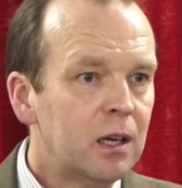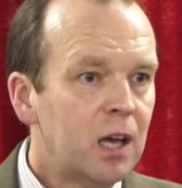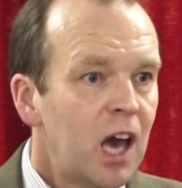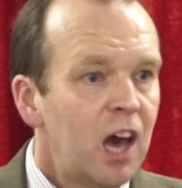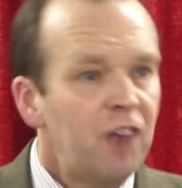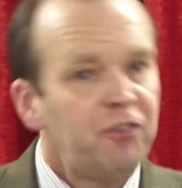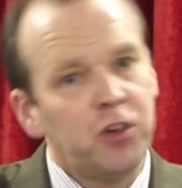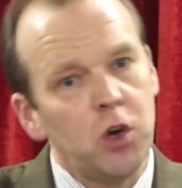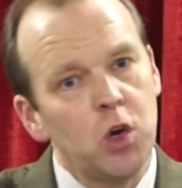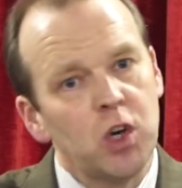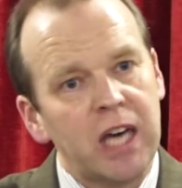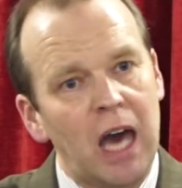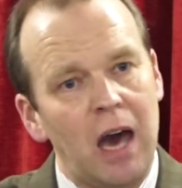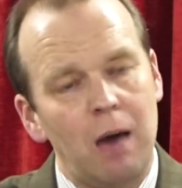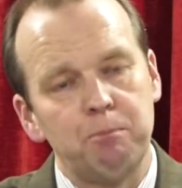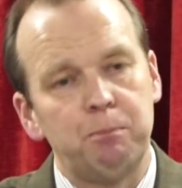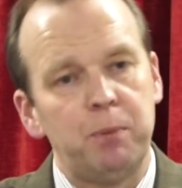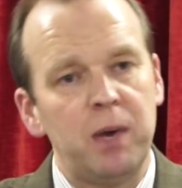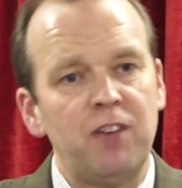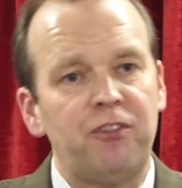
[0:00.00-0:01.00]
If you
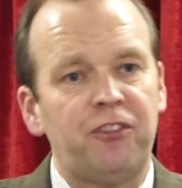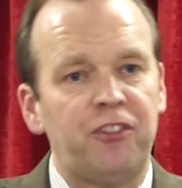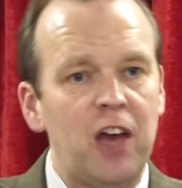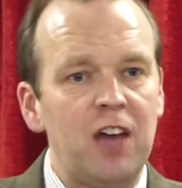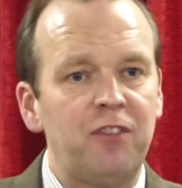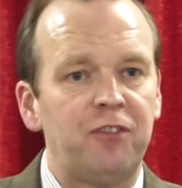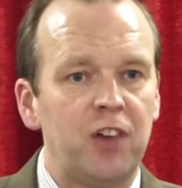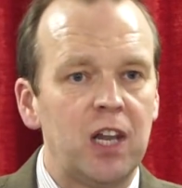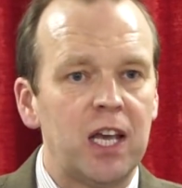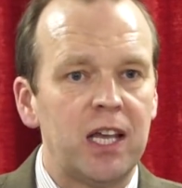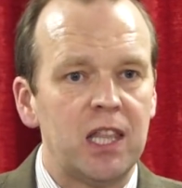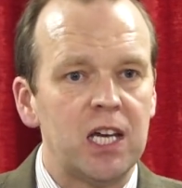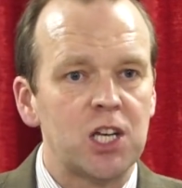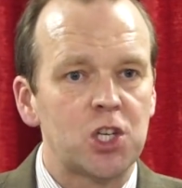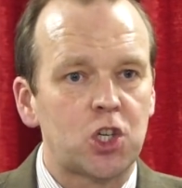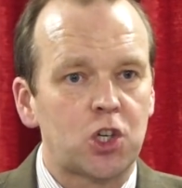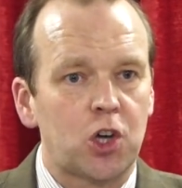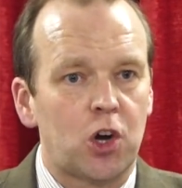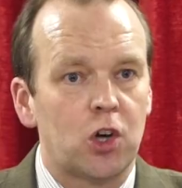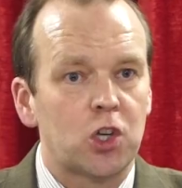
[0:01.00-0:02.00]
can't be faithful in
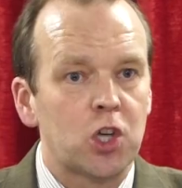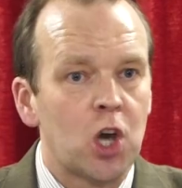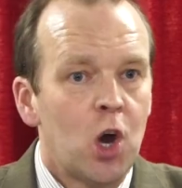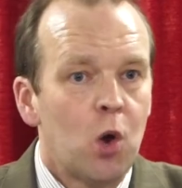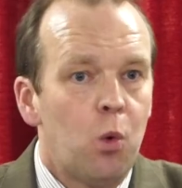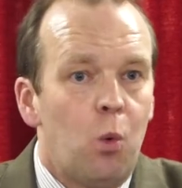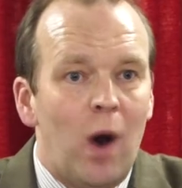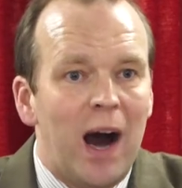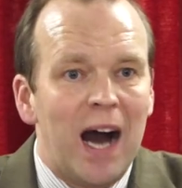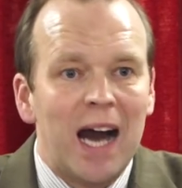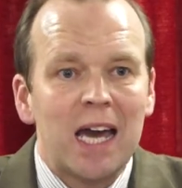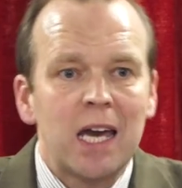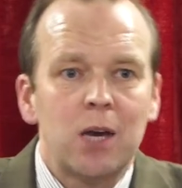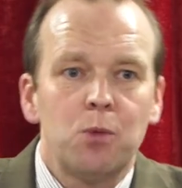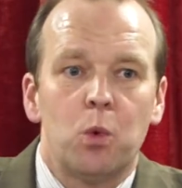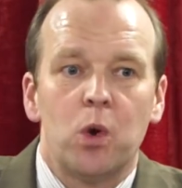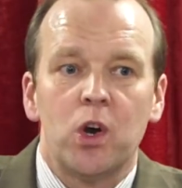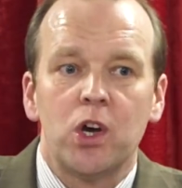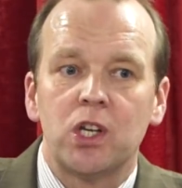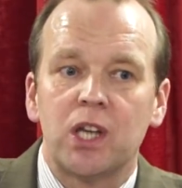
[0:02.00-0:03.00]
this church, why
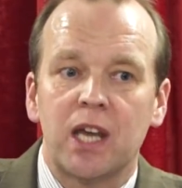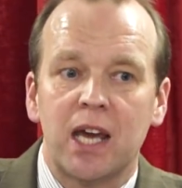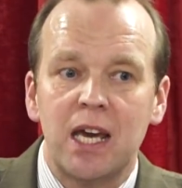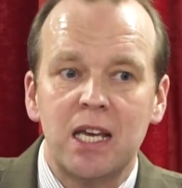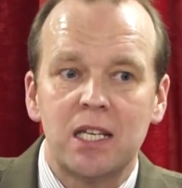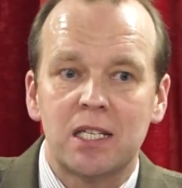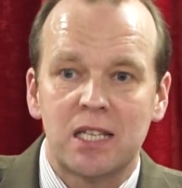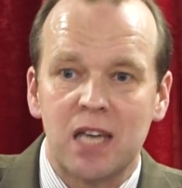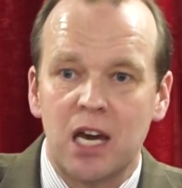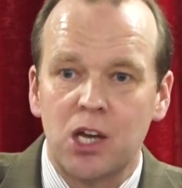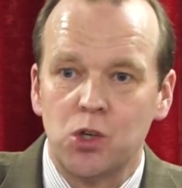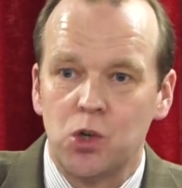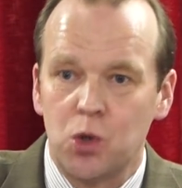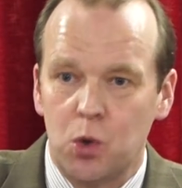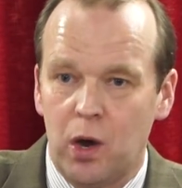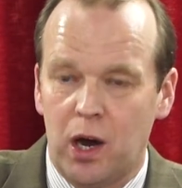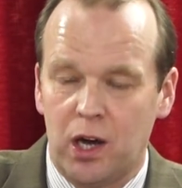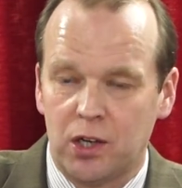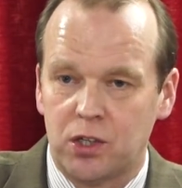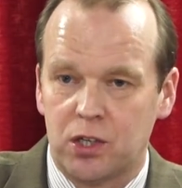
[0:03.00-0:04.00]
would he send
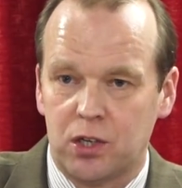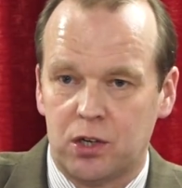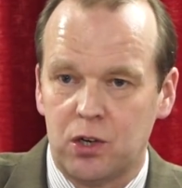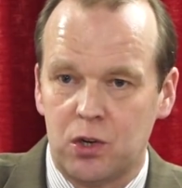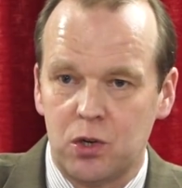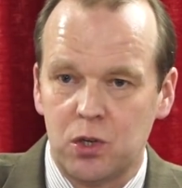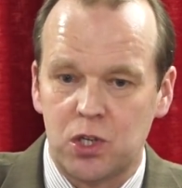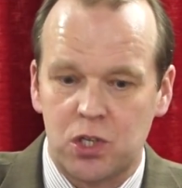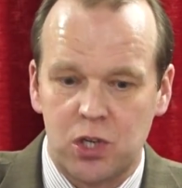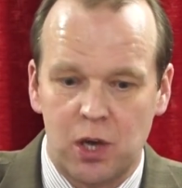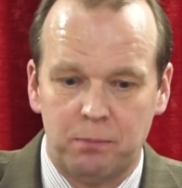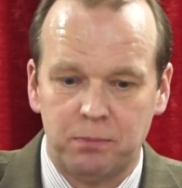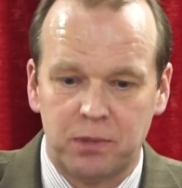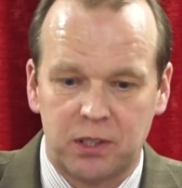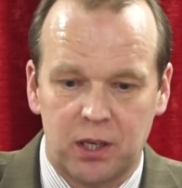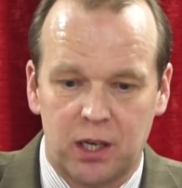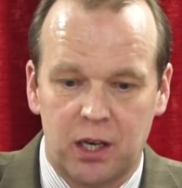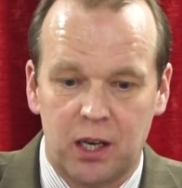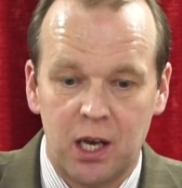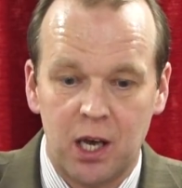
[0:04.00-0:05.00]
you out to do
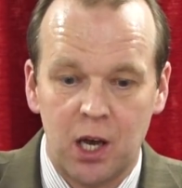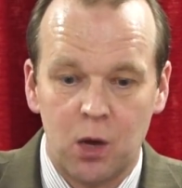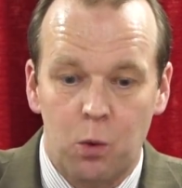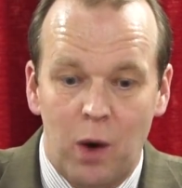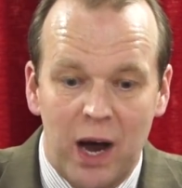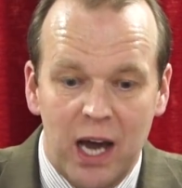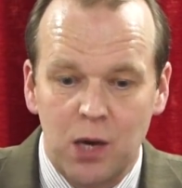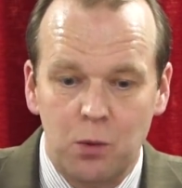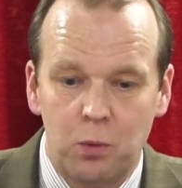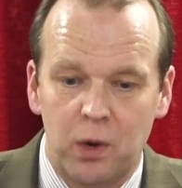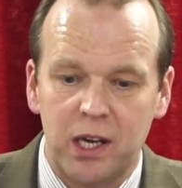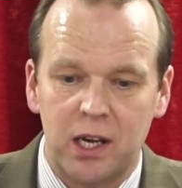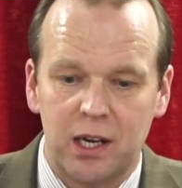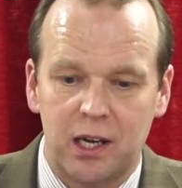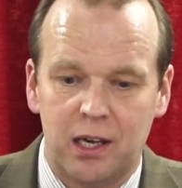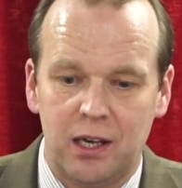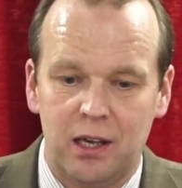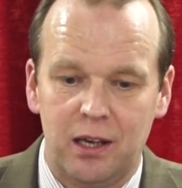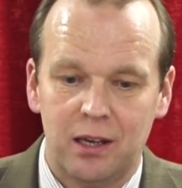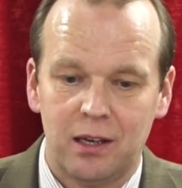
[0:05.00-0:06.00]
something? Why would
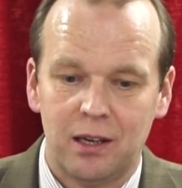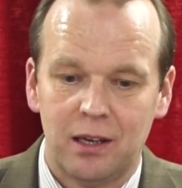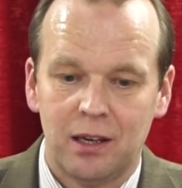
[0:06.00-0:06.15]
he?